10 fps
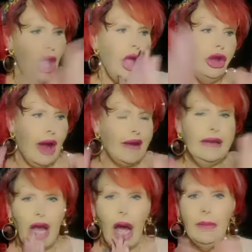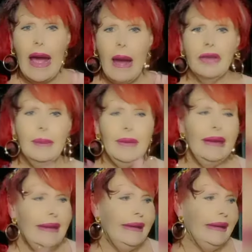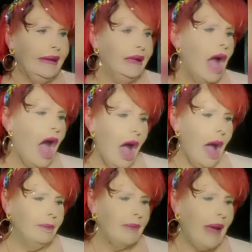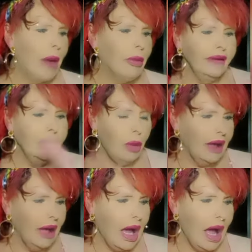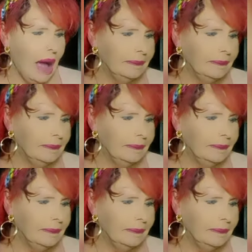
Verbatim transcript: know, I need to calm down because I'm getting heated. Um, I really want to um,